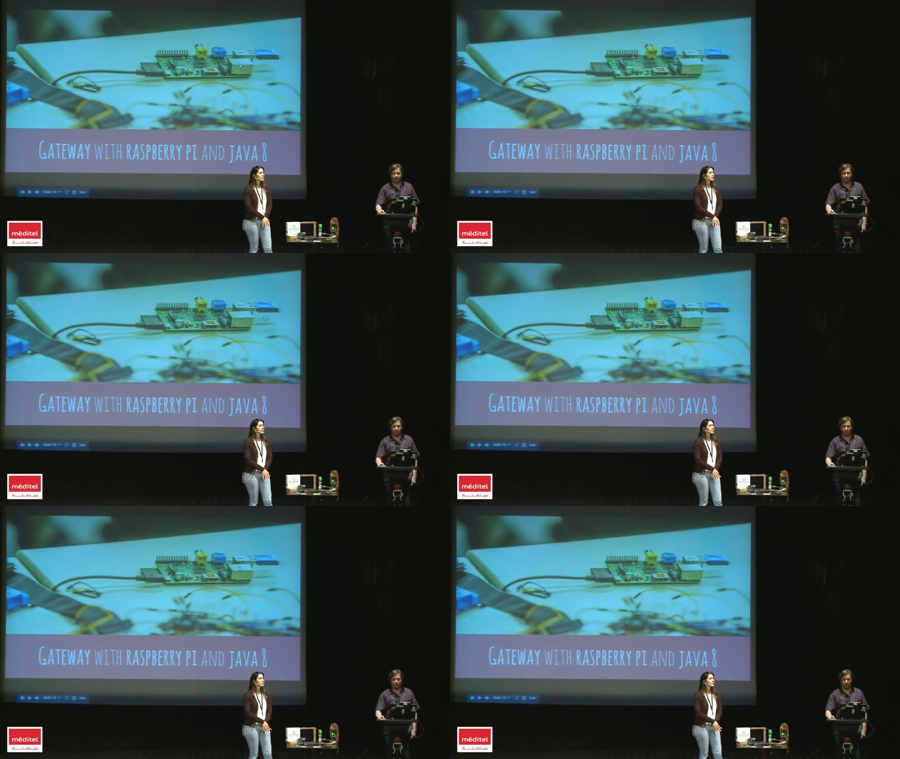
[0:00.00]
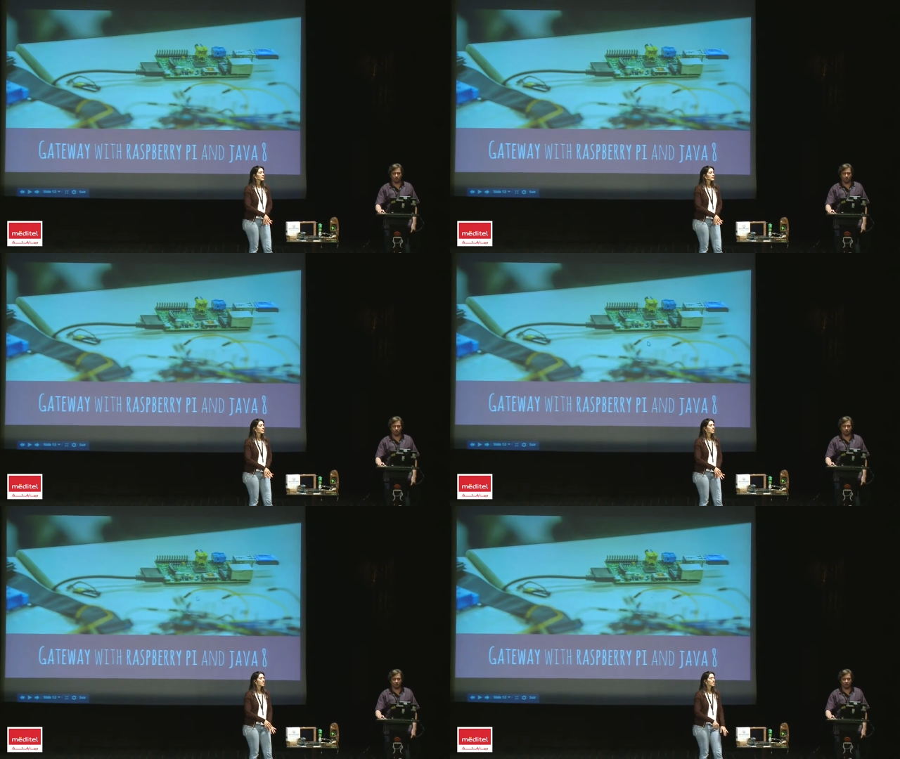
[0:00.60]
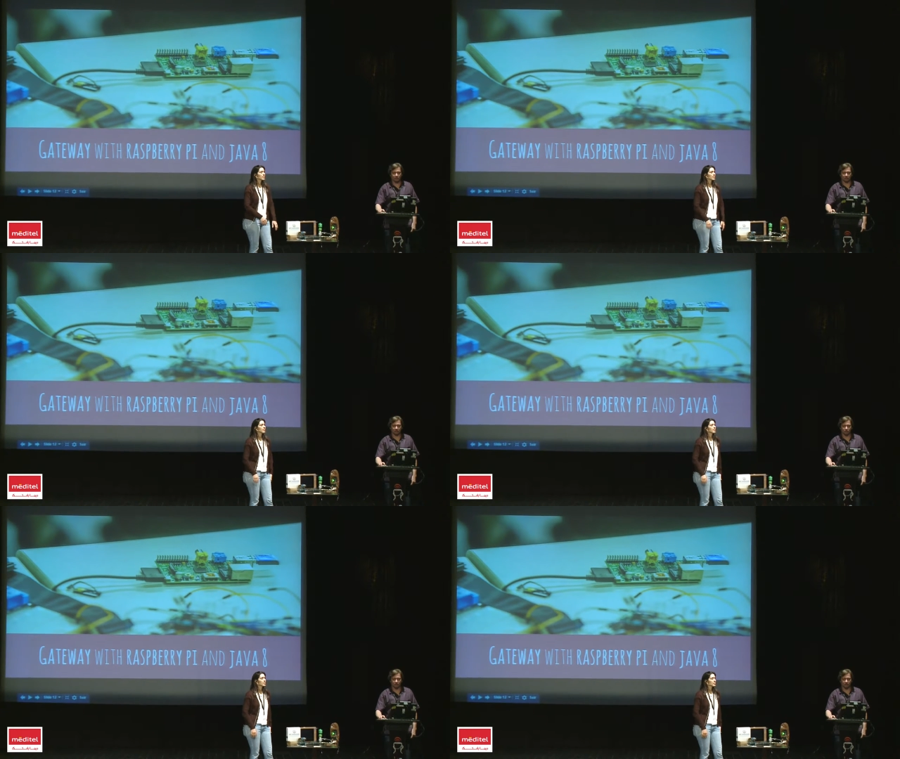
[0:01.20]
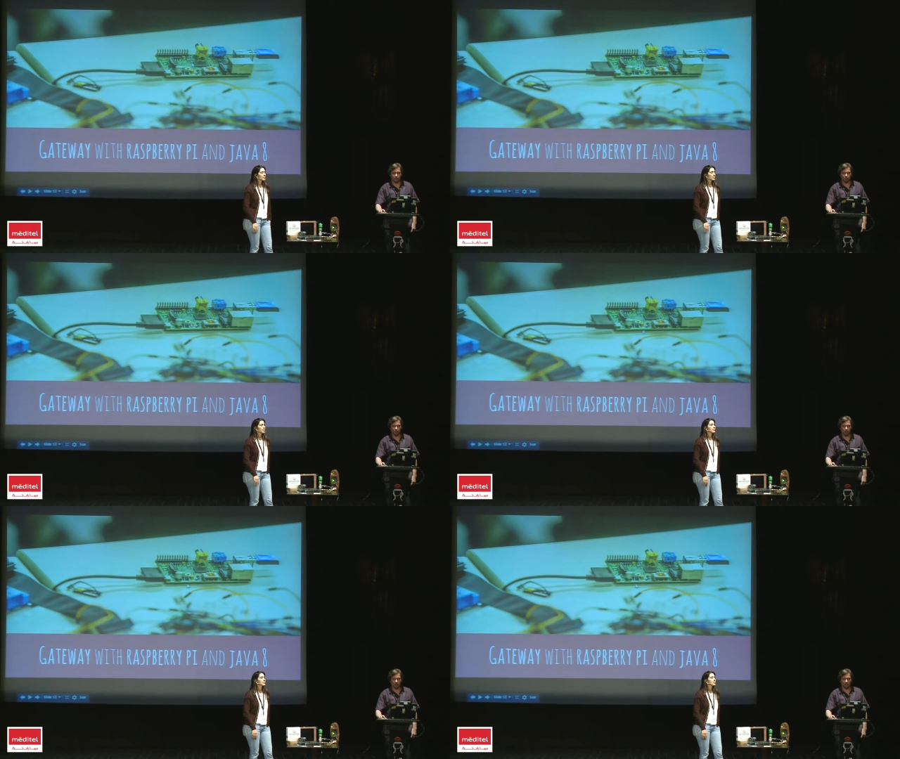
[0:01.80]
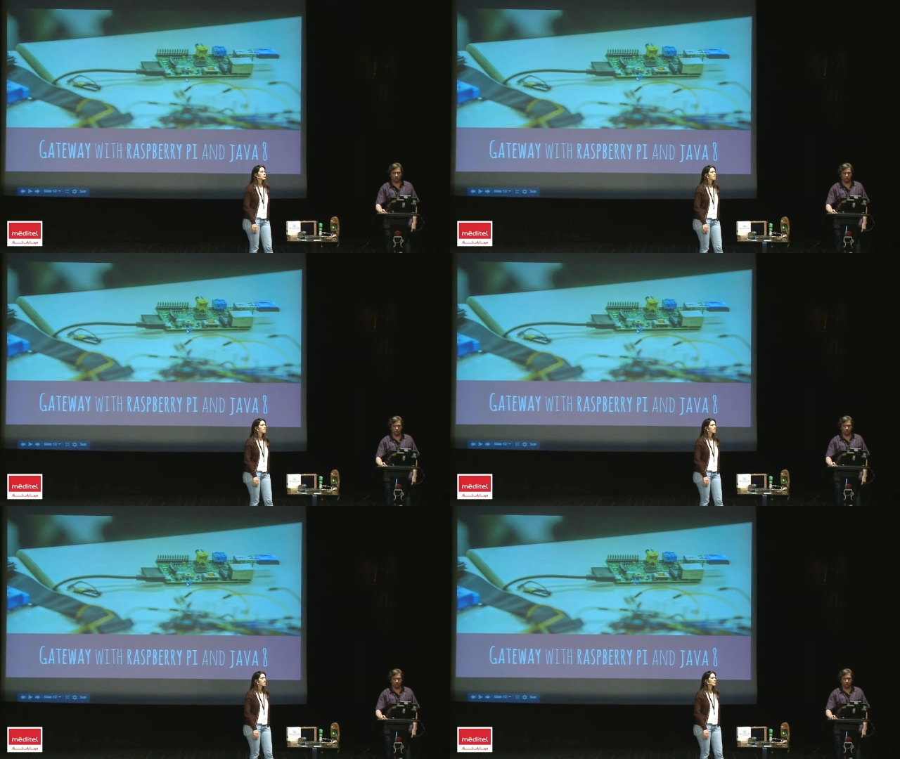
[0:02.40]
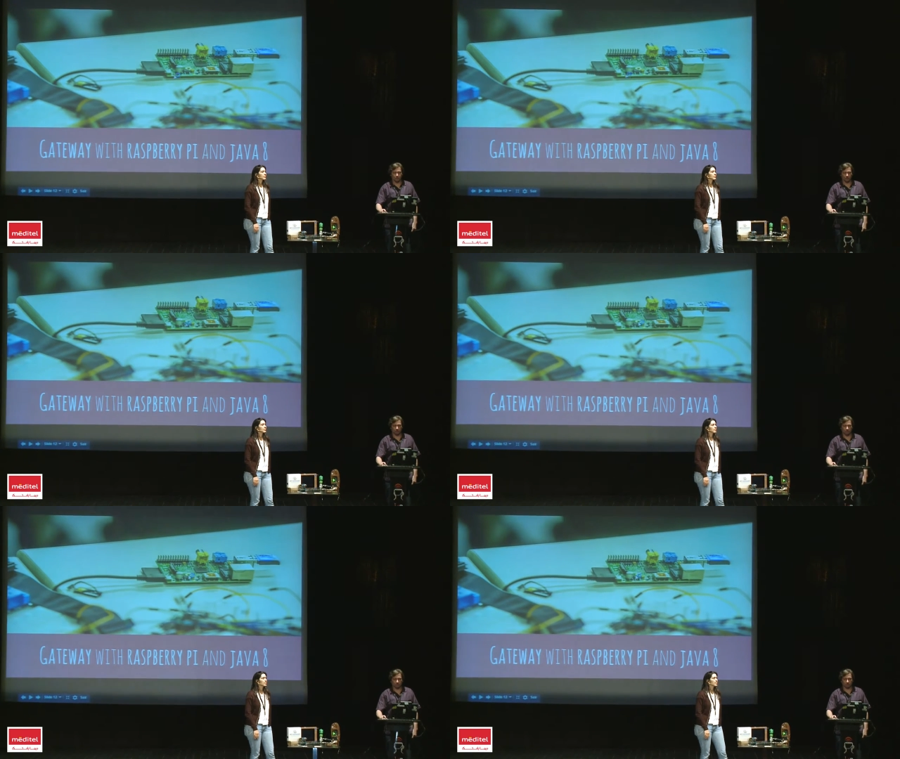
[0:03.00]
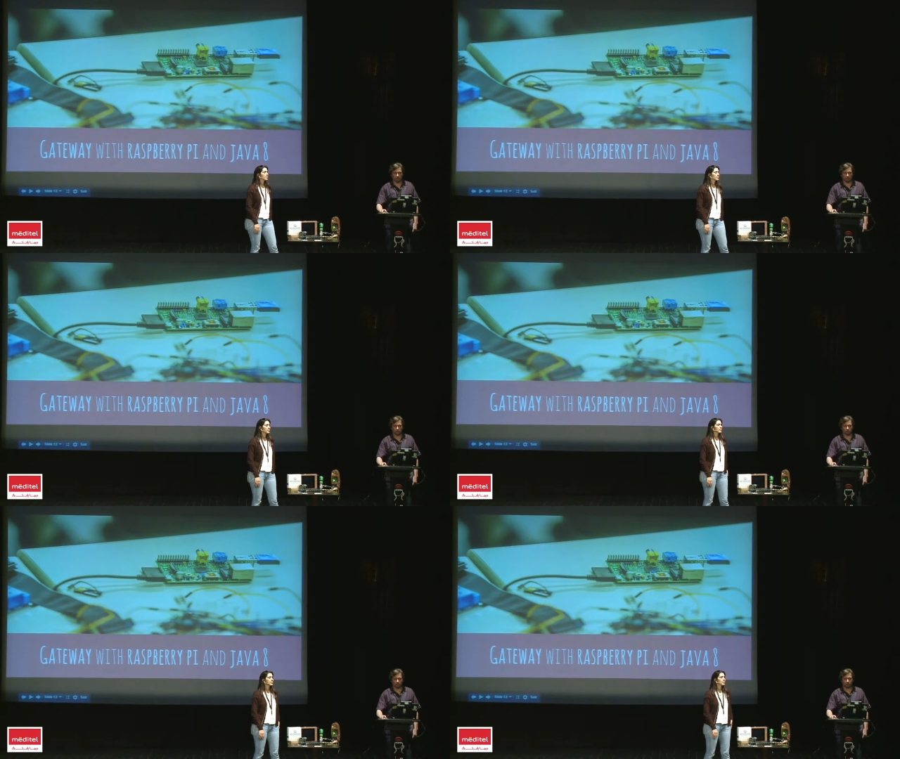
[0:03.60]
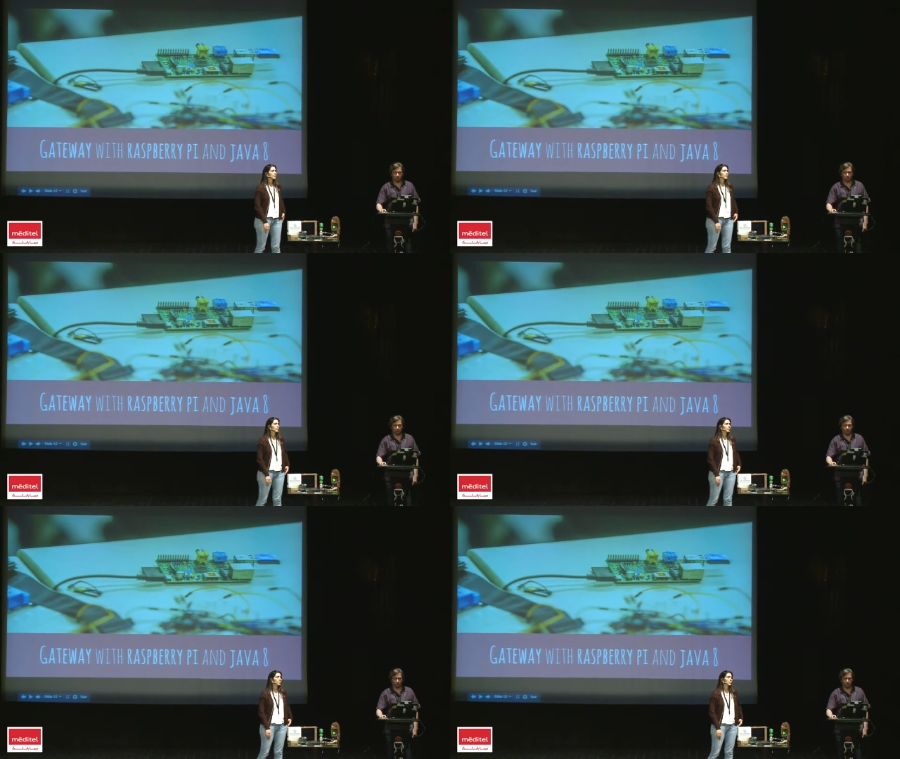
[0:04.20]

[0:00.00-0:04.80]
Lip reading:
Nobody's mouth can be seen.